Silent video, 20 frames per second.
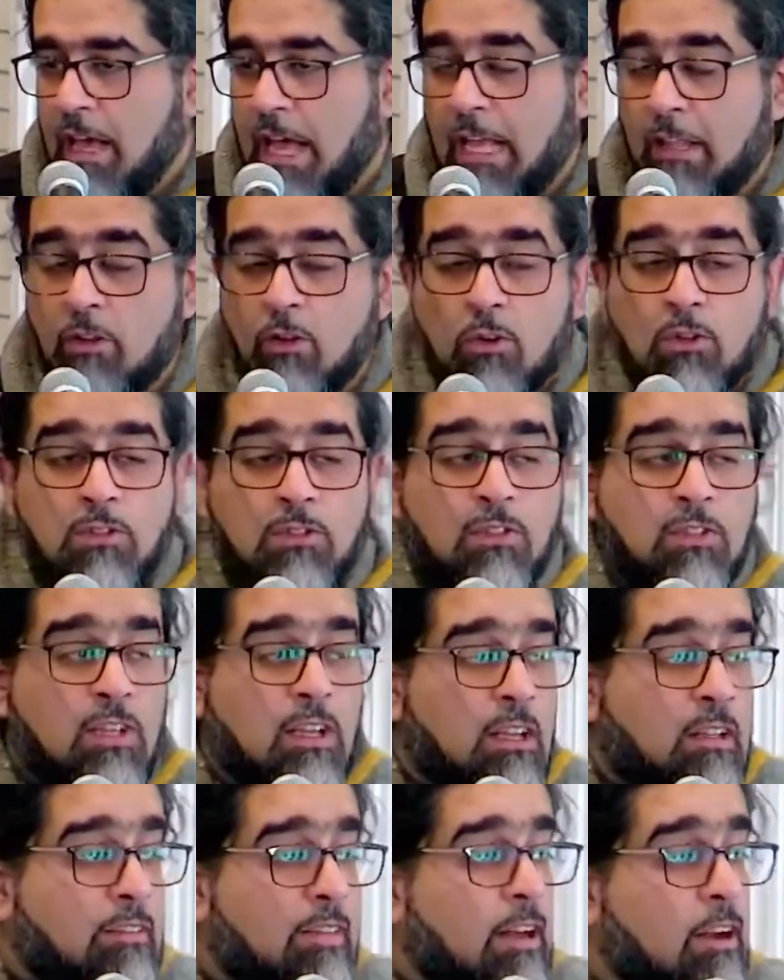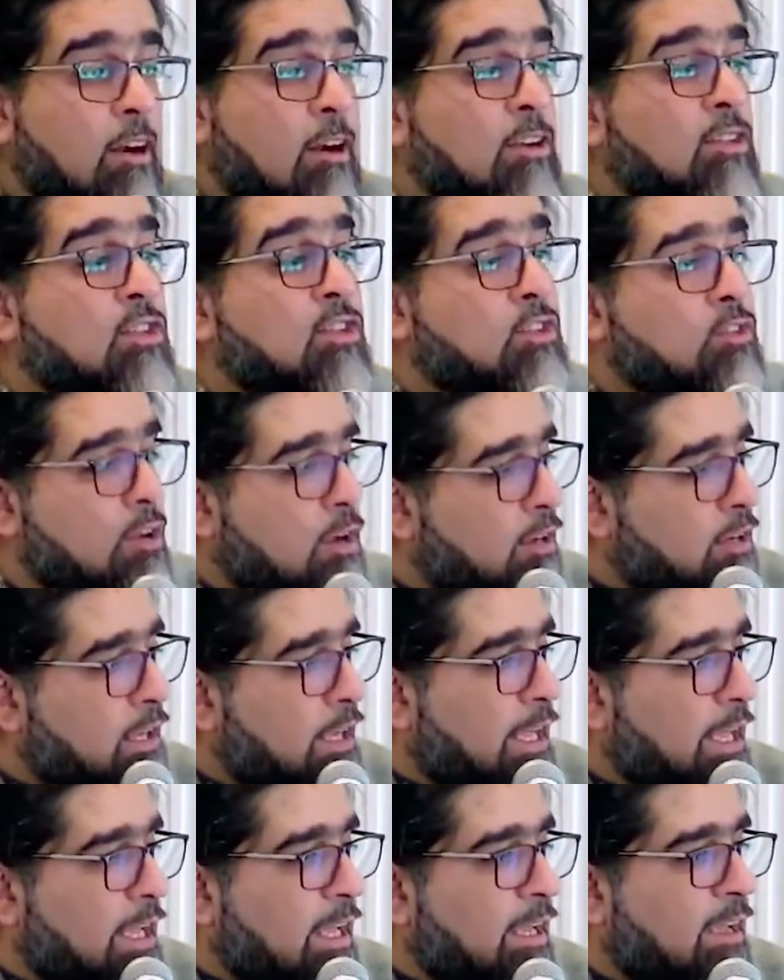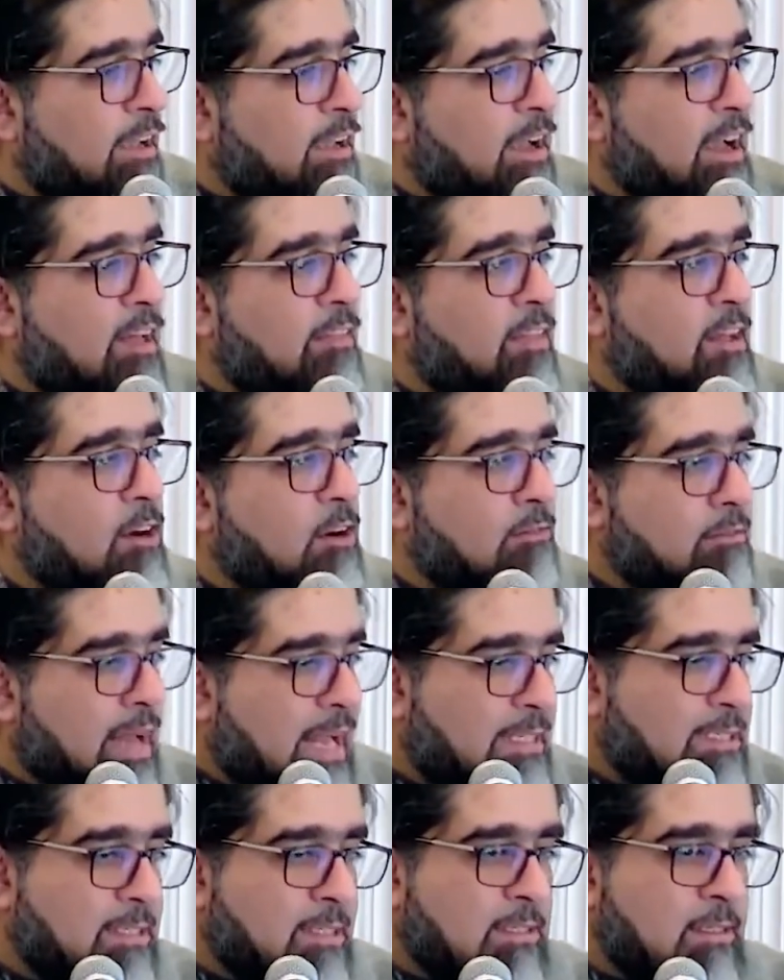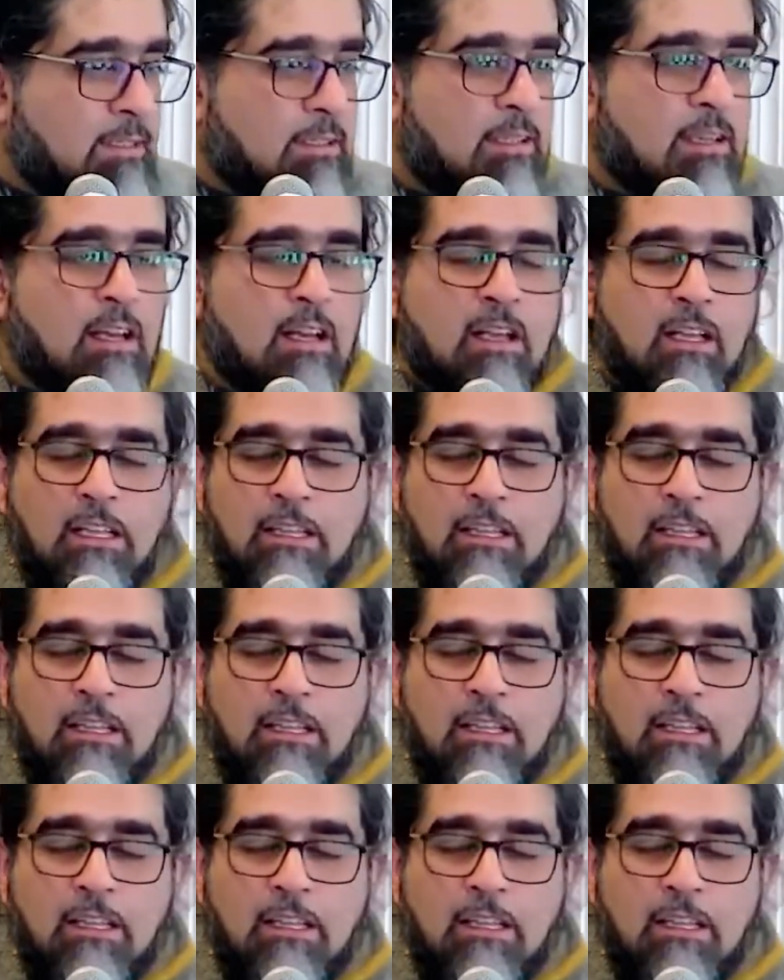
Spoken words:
And those that are struggling and that are rattled,